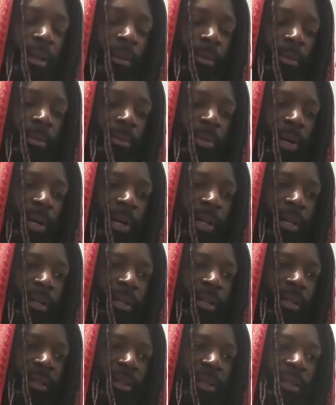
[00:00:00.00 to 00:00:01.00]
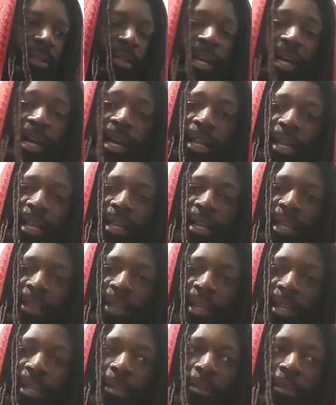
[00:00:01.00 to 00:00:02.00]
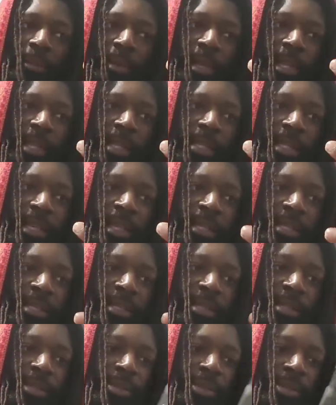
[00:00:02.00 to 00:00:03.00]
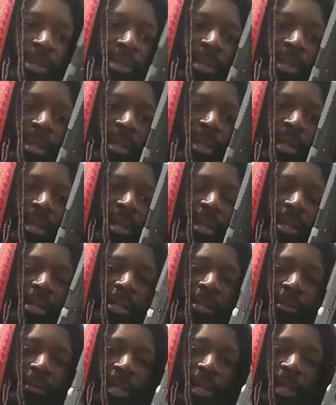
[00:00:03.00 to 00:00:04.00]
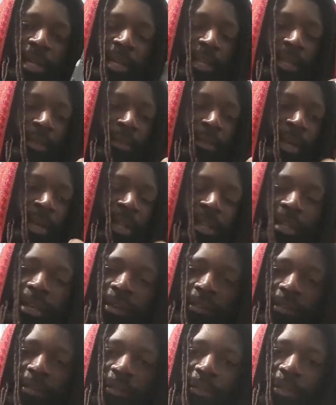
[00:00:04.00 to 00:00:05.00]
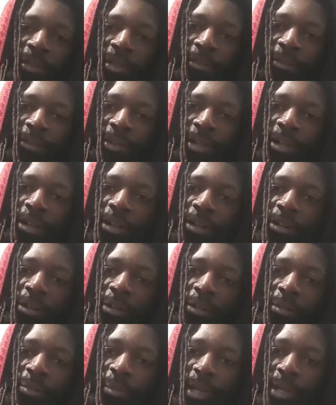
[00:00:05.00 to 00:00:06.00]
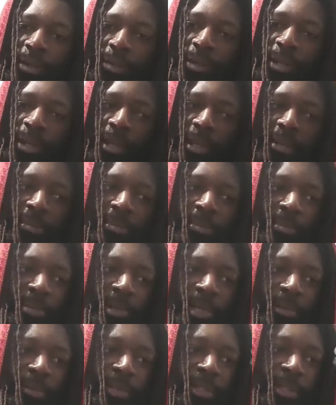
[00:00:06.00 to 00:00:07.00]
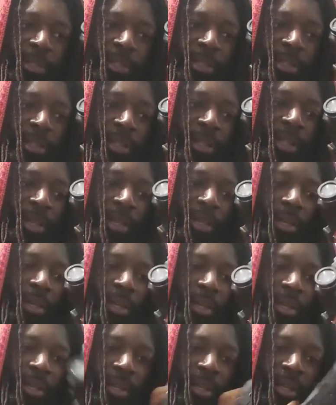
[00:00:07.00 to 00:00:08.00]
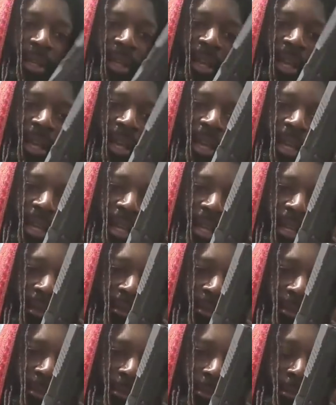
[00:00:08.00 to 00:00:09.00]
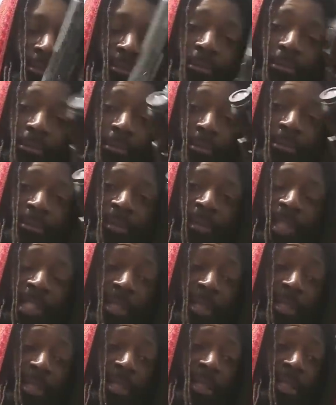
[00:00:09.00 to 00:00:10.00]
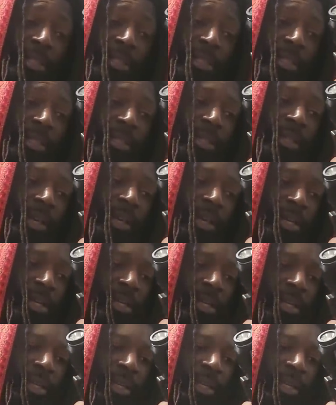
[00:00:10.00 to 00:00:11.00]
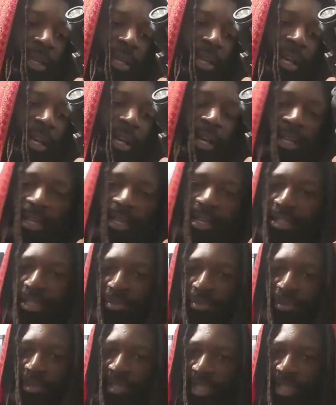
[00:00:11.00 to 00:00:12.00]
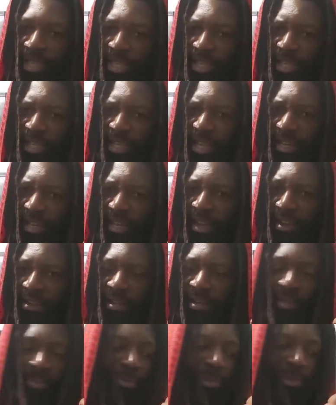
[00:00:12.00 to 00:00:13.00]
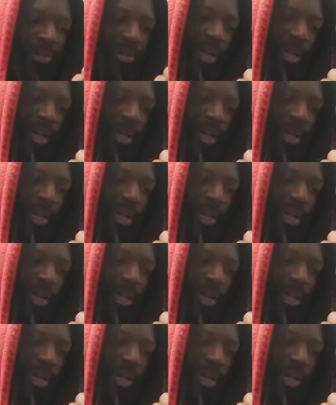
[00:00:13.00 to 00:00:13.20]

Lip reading: but I love the way this thing shoots. I love the feel of an all metal gun pretty much, and it is just a good gun. I just wish I carried it more